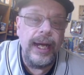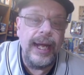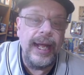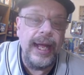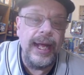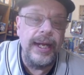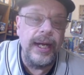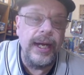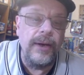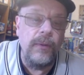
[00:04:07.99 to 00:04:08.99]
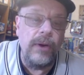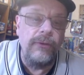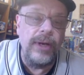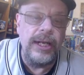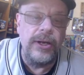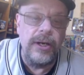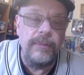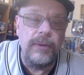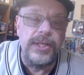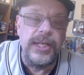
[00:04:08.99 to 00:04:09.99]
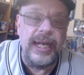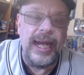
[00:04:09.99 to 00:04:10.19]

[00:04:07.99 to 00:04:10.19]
and uh, what really hurt me was in